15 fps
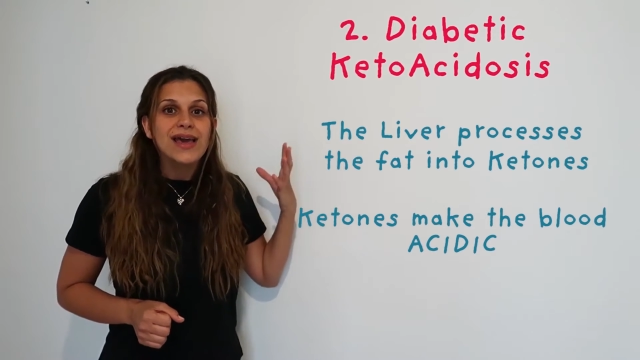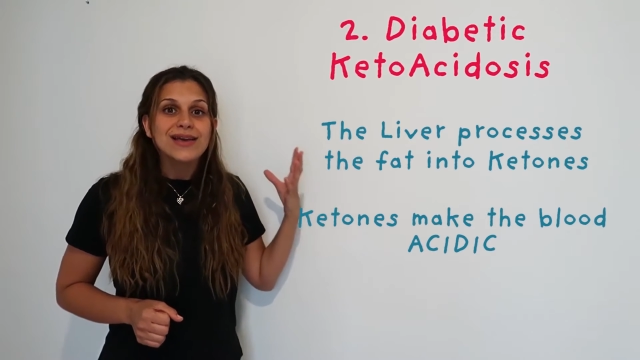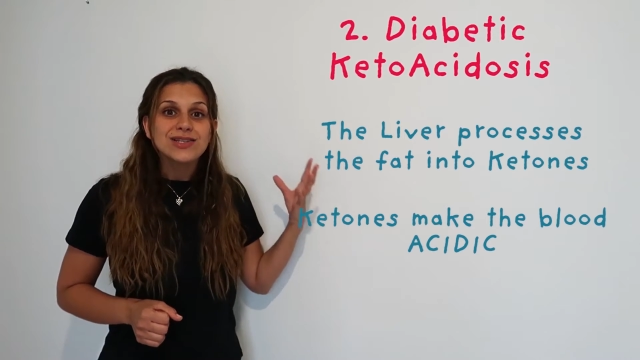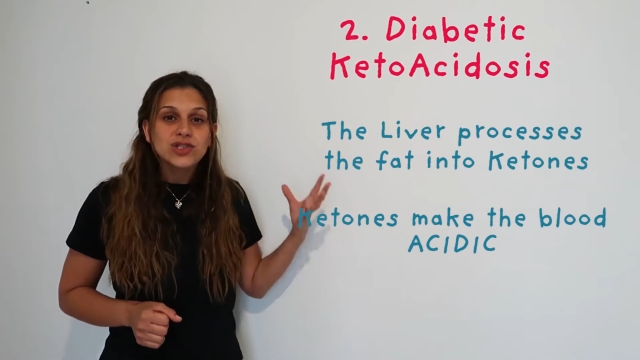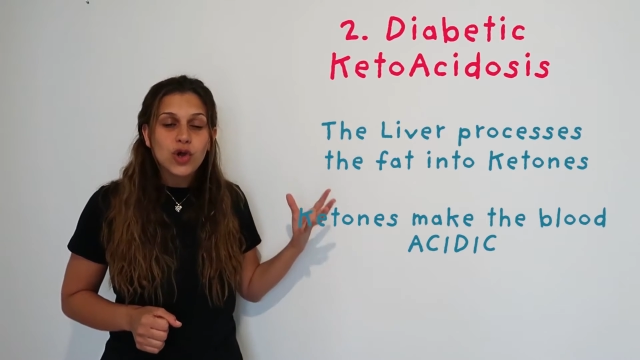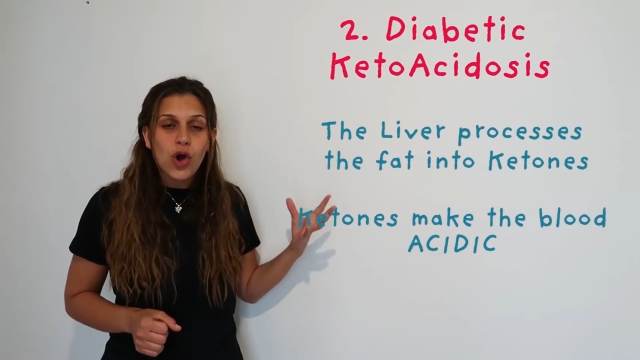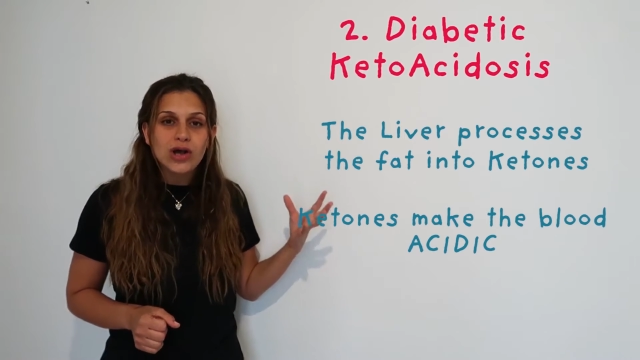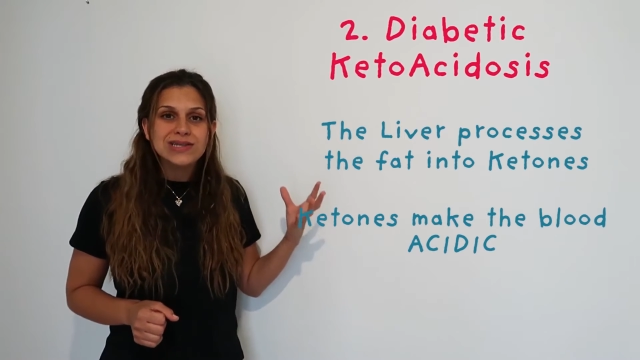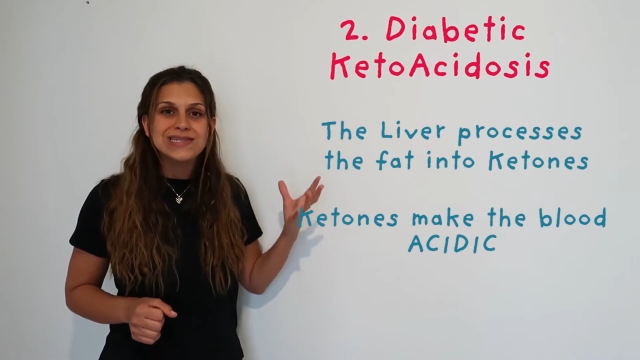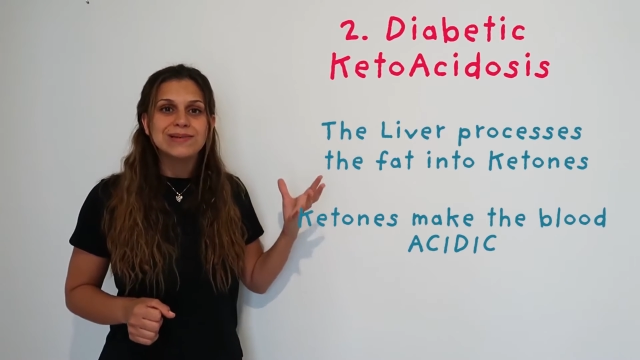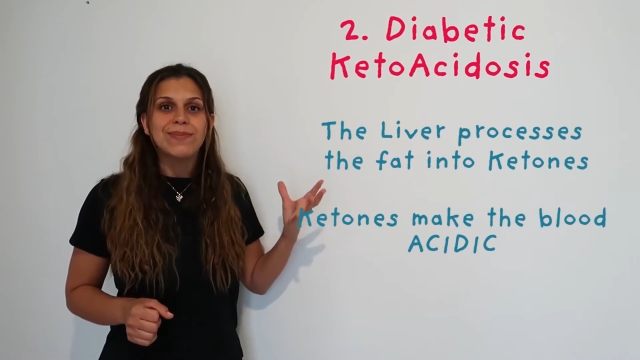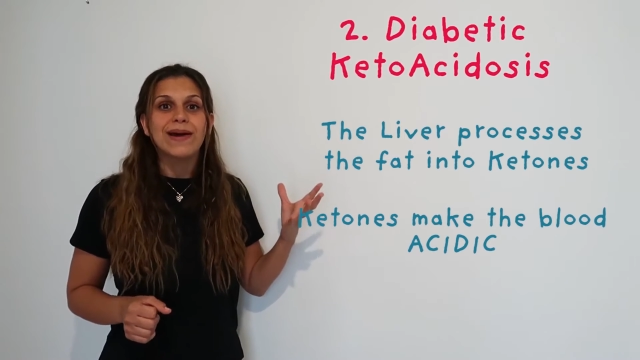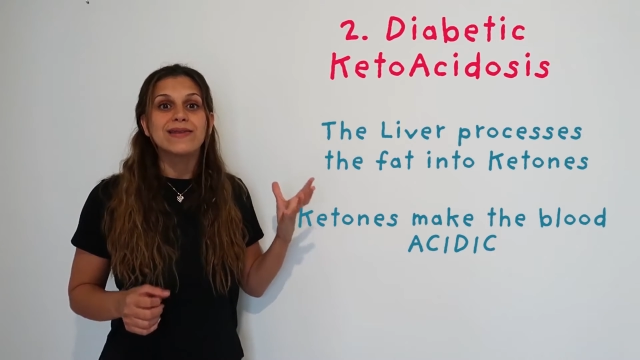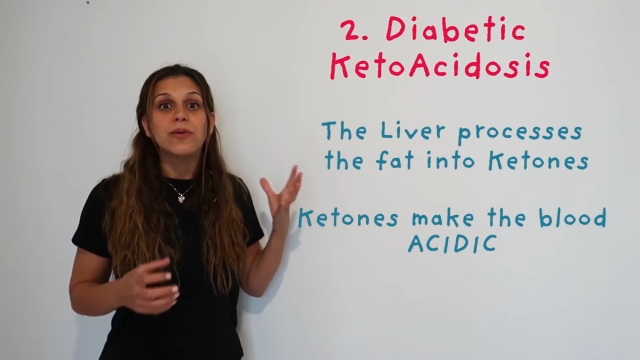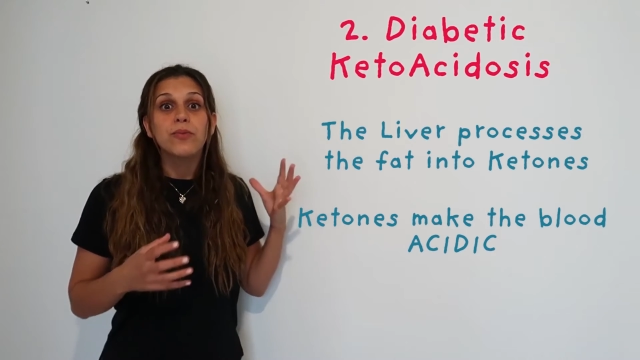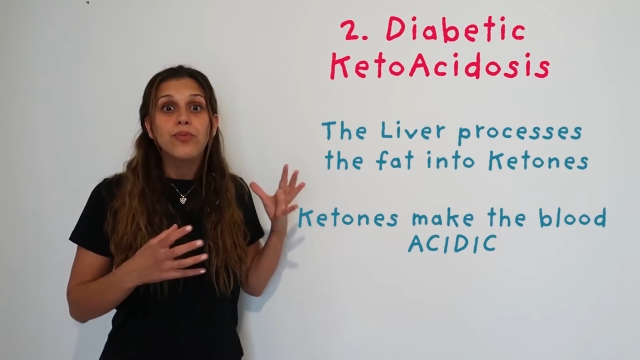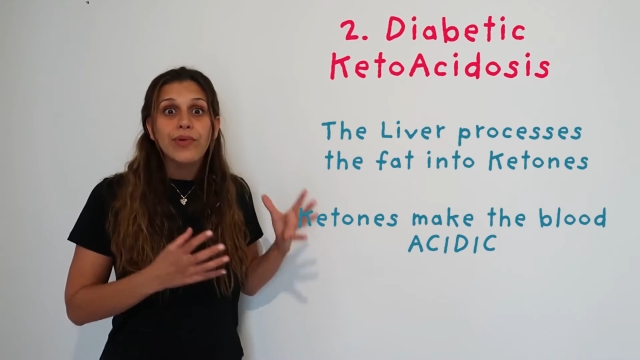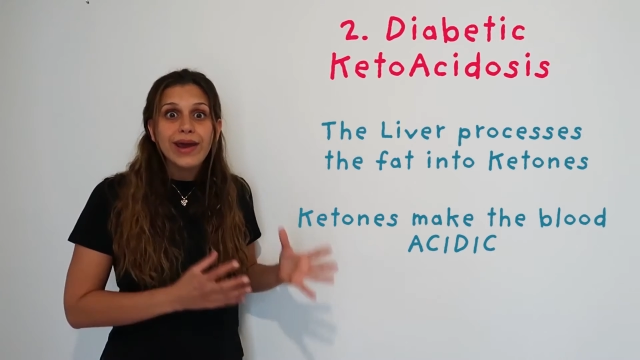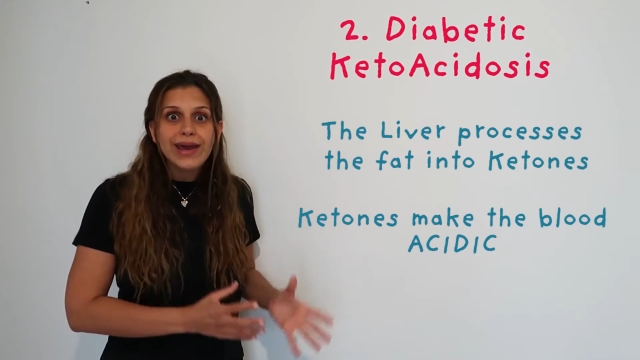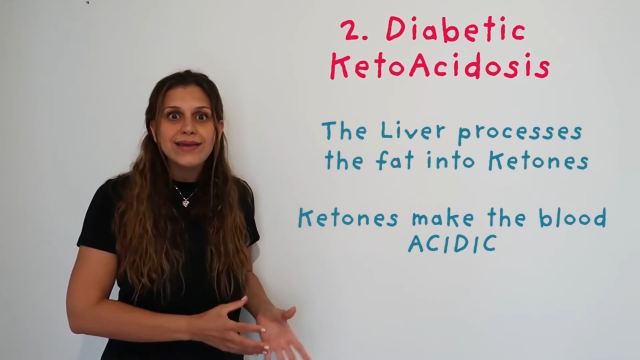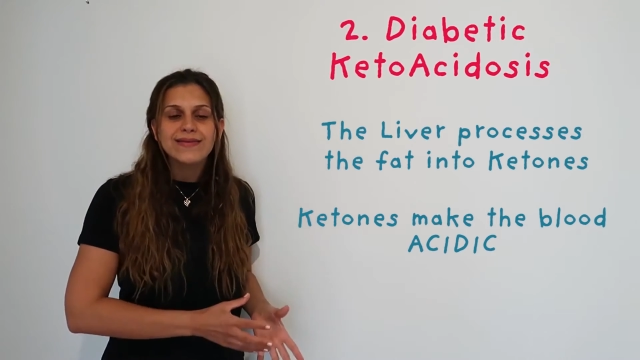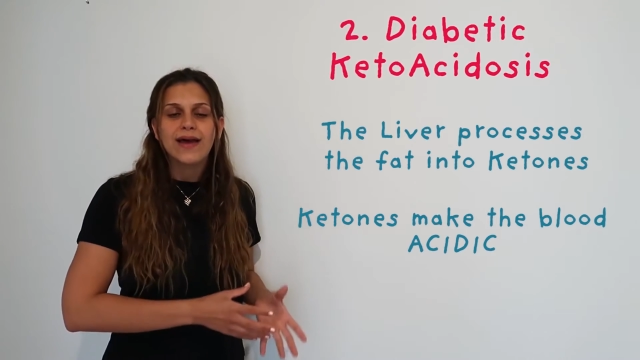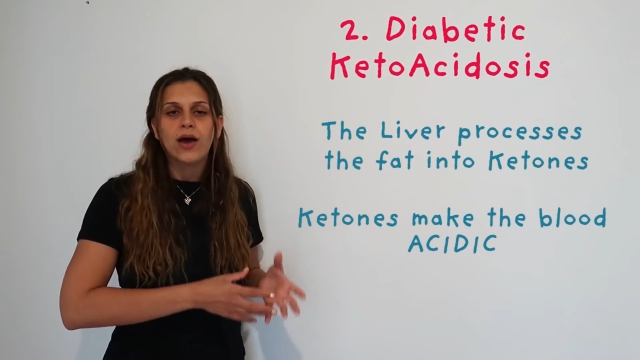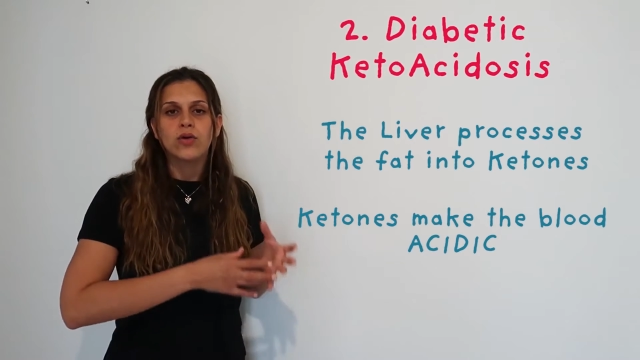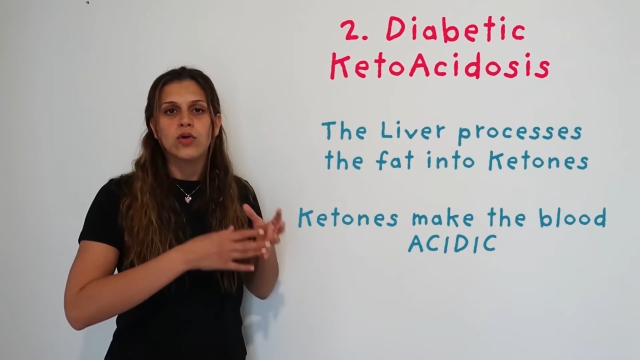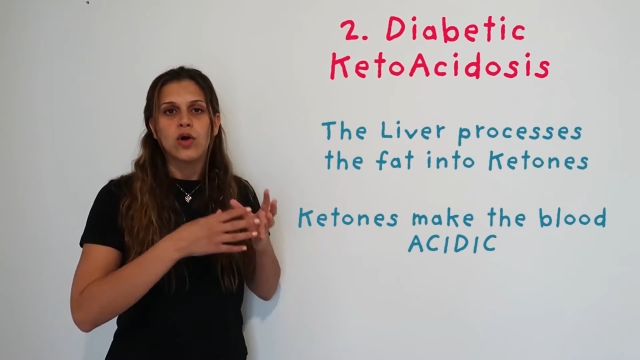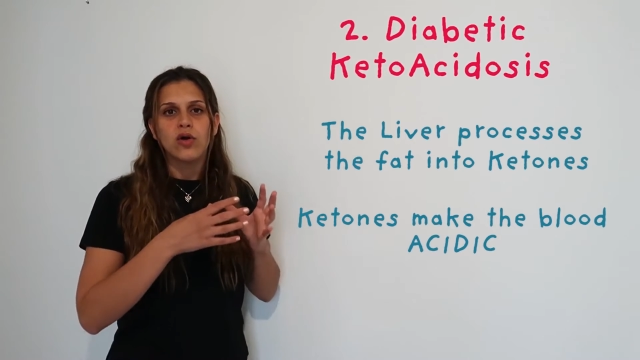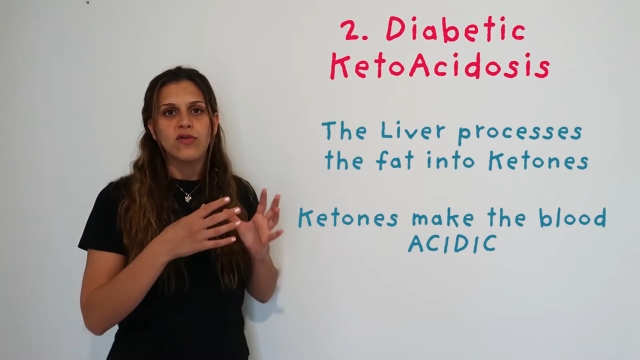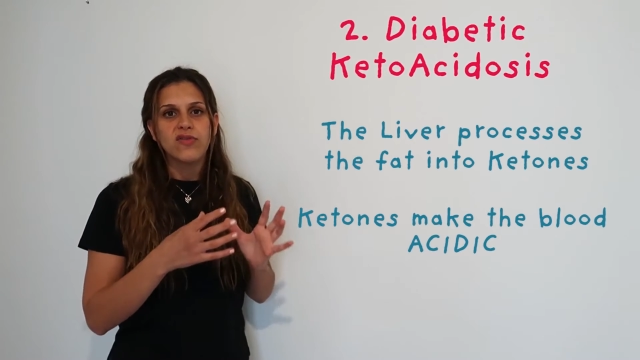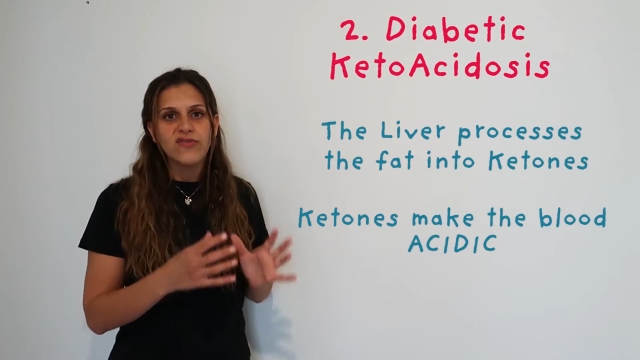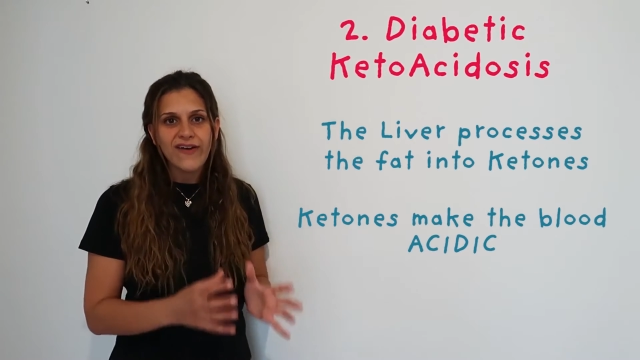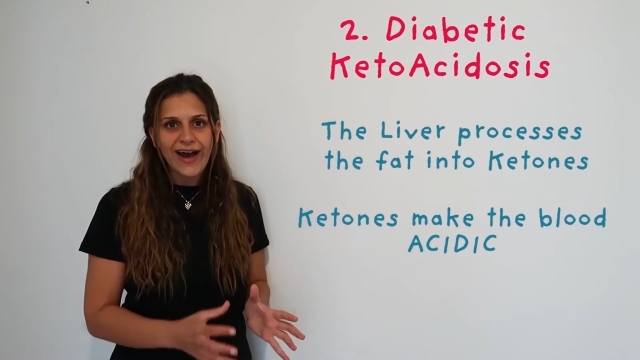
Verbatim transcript: is caused by the breakdown of